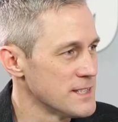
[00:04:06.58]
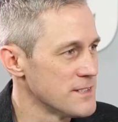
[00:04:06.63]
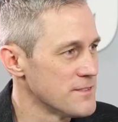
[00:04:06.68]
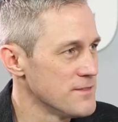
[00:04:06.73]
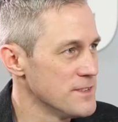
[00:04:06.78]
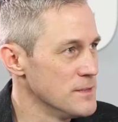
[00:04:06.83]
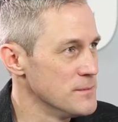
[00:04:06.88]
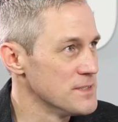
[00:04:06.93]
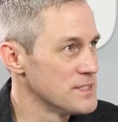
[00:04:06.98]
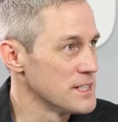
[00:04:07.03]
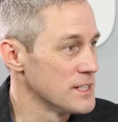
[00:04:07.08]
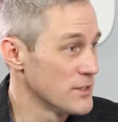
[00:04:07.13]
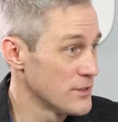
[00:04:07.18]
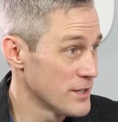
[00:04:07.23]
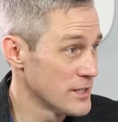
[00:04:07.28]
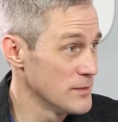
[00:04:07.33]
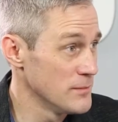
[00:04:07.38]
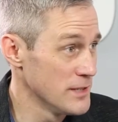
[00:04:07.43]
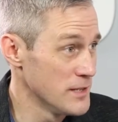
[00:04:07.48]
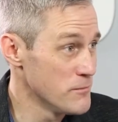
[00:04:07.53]
this film is
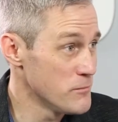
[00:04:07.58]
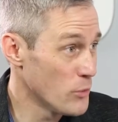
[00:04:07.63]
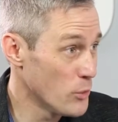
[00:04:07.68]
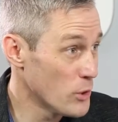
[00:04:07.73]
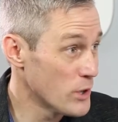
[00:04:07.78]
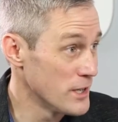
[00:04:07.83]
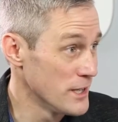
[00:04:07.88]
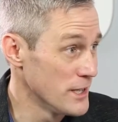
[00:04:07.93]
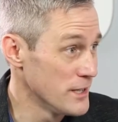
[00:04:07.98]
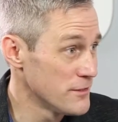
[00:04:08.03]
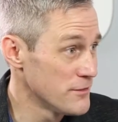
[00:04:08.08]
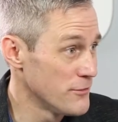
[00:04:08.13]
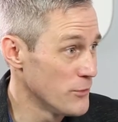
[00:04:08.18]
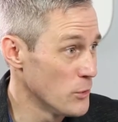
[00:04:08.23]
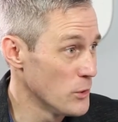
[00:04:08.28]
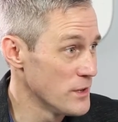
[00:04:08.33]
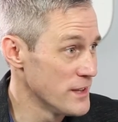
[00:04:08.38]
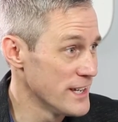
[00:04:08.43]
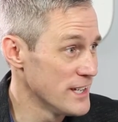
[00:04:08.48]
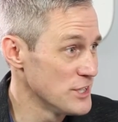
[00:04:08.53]
incredibly important
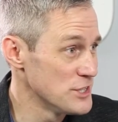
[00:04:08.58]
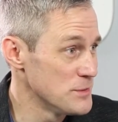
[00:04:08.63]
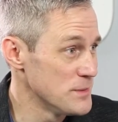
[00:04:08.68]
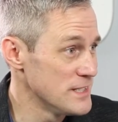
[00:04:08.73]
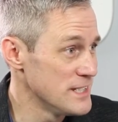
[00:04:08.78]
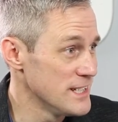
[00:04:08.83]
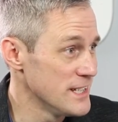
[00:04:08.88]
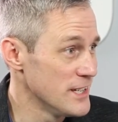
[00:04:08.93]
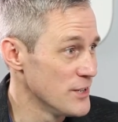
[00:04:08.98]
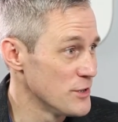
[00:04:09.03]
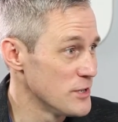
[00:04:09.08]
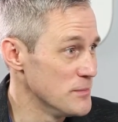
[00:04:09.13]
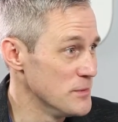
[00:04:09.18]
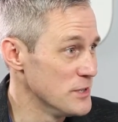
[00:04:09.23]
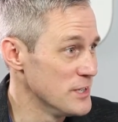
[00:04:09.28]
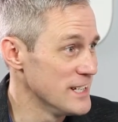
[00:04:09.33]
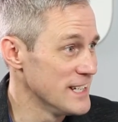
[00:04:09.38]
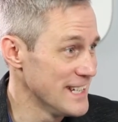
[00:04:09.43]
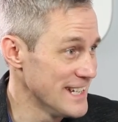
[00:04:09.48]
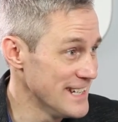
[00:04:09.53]
for the LGBTQ
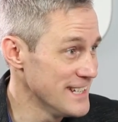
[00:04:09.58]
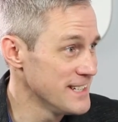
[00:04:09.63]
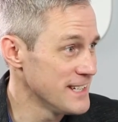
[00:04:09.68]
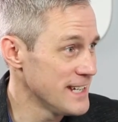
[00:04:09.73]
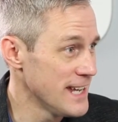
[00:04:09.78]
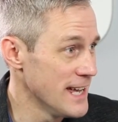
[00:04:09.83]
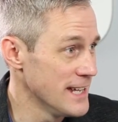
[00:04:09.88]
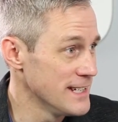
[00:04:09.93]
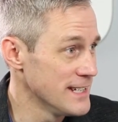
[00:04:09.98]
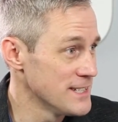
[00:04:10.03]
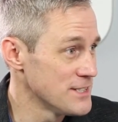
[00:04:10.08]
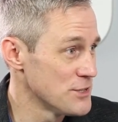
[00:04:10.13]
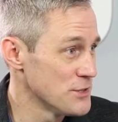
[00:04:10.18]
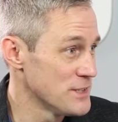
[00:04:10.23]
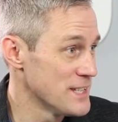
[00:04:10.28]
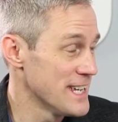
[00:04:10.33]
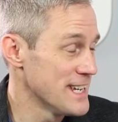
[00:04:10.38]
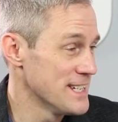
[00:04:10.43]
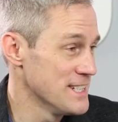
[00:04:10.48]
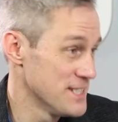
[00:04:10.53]
community in Kenya so
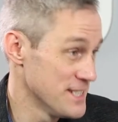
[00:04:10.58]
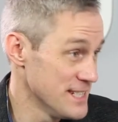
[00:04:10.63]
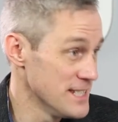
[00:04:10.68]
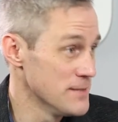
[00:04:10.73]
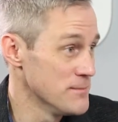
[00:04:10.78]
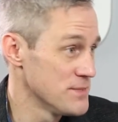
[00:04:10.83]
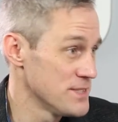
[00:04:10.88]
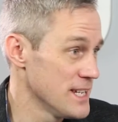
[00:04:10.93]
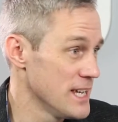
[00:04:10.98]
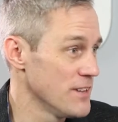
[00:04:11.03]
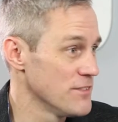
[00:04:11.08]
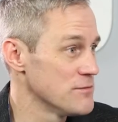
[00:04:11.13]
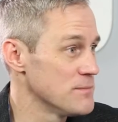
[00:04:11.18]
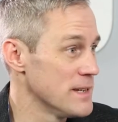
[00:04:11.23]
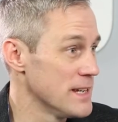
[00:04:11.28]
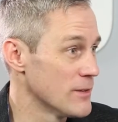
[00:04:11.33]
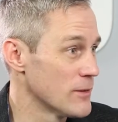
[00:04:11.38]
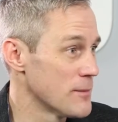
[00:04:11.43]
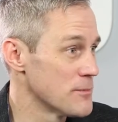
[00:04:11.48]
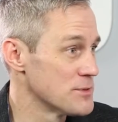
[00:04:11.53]
that they can see themselves
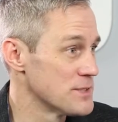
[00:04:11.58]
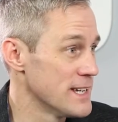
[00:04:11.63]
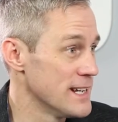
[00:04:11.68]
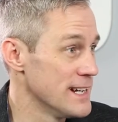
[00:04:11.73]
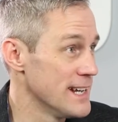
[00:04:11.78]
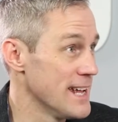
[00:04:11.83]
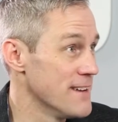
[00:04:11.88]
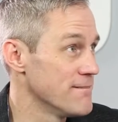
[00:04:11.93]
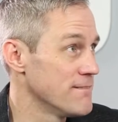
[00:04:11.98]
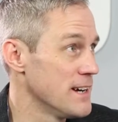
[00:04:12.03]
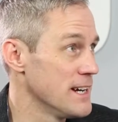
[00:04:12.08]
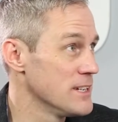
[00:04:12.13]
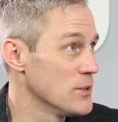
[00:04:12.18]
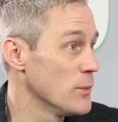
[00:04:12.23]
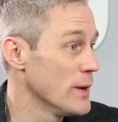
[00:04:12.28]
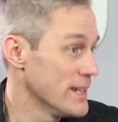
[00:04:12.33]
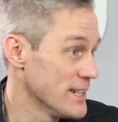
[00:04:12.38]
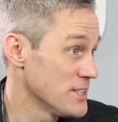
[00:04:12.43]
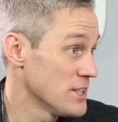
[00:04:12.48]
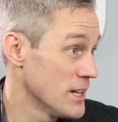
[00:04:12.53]
being represented and find a
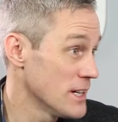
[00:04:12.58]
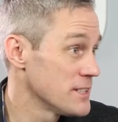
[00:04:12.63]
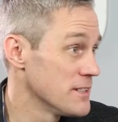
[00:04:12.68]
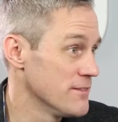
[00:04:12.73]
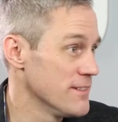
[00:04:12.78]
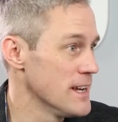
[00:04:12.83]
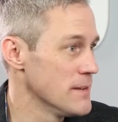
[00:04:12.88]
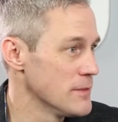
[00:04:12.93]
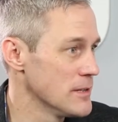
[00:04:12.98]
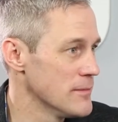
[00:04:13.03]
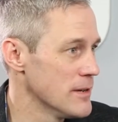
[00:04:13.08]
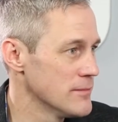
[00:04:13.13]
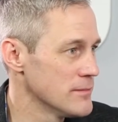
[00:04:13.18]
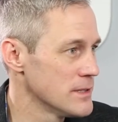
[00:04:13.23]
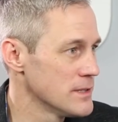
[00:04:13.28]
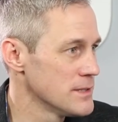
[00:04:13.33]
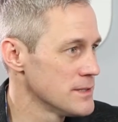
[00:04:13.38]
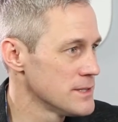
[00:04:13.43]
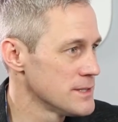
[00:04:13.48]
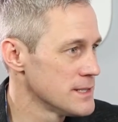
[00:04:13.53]
way to talk to family
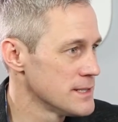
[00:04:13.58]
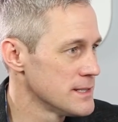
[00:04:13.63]
members.